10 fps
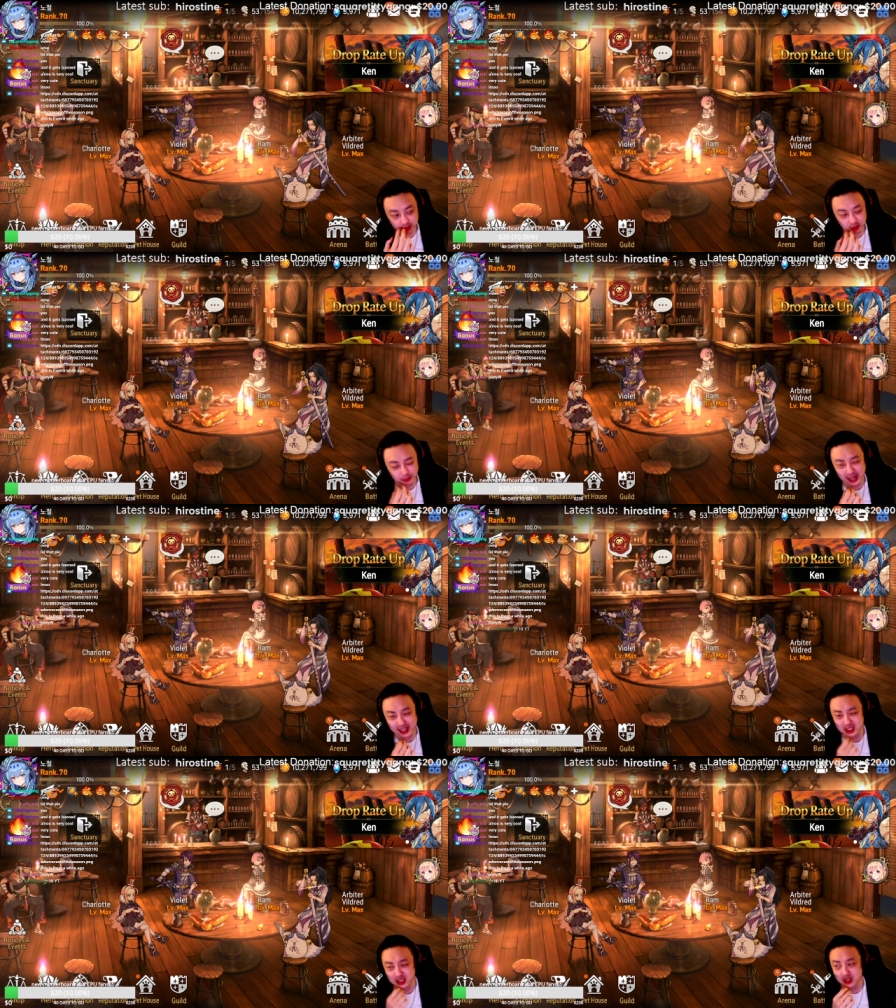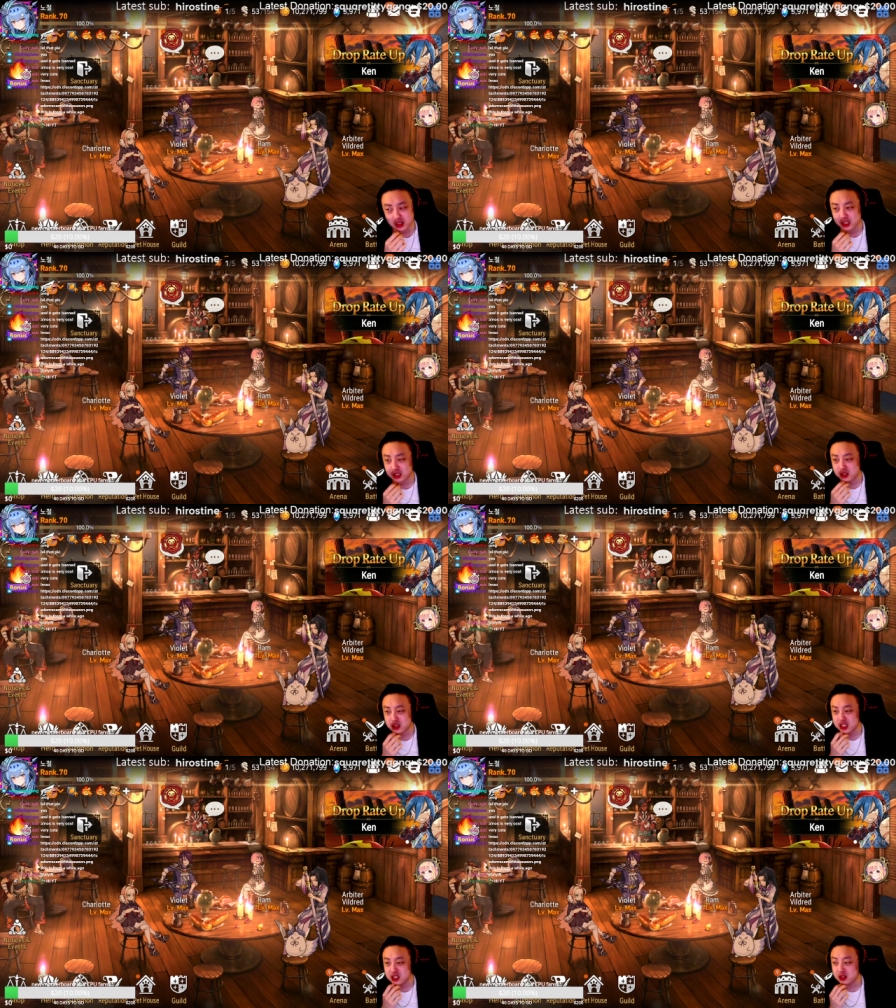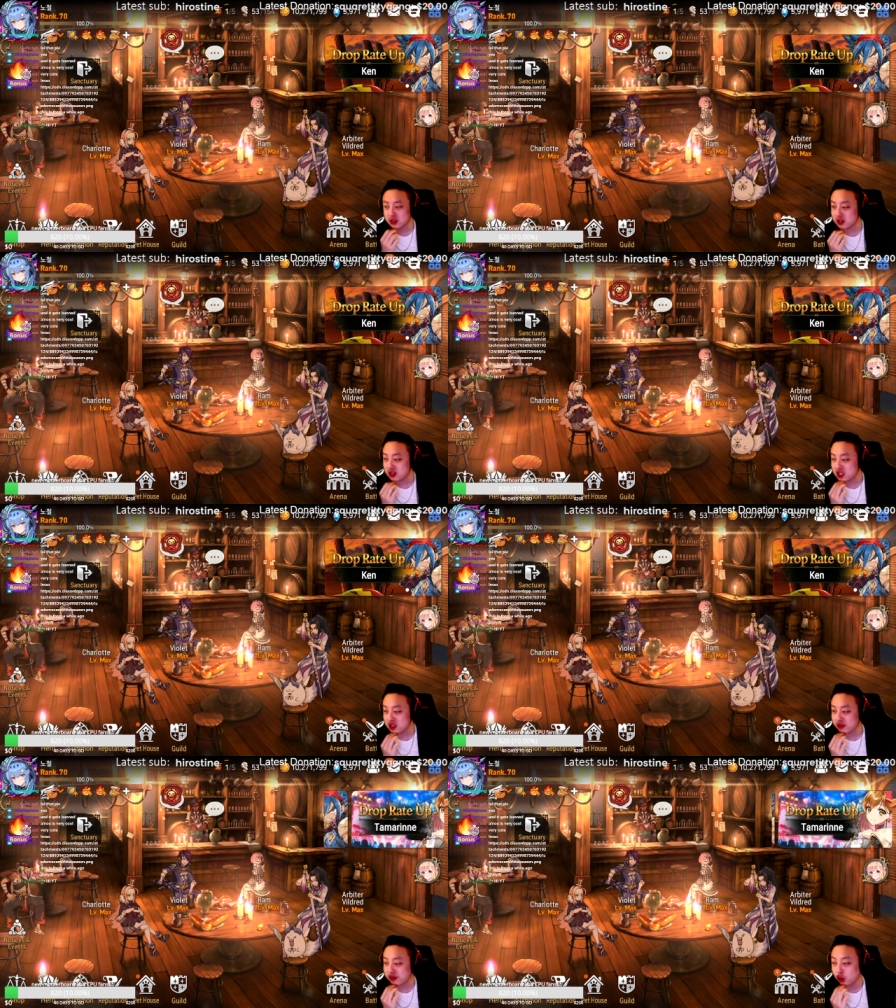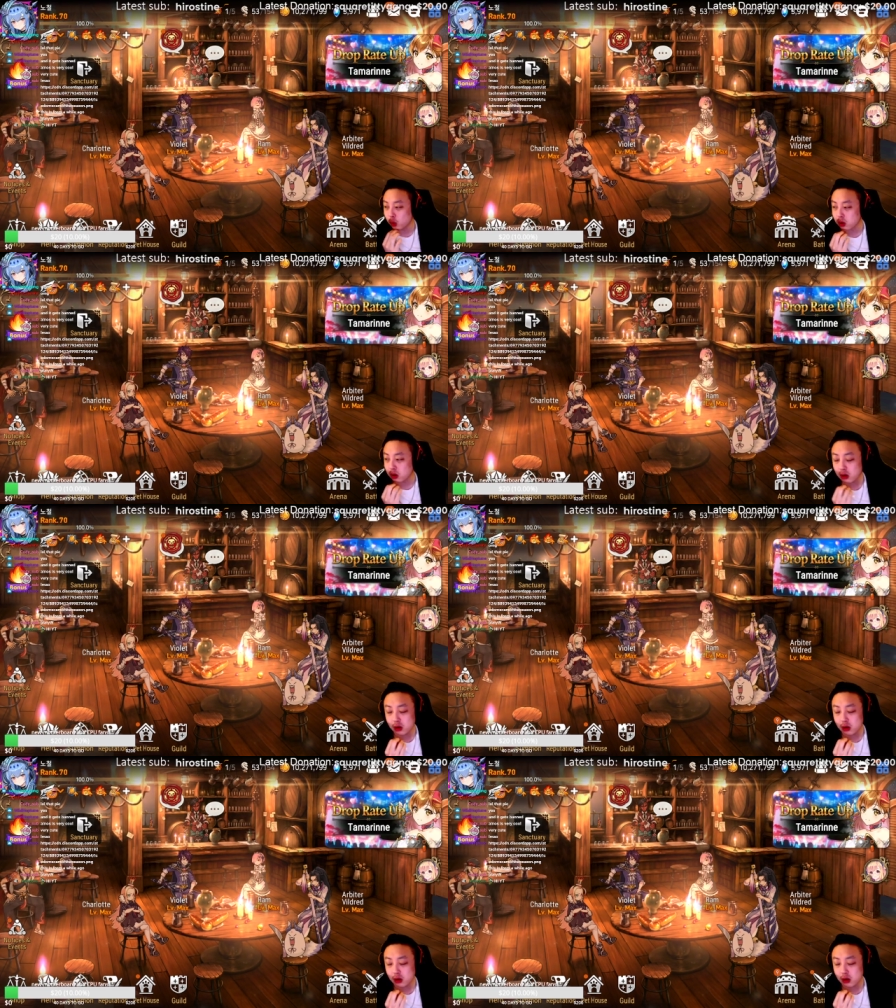the past like season 4,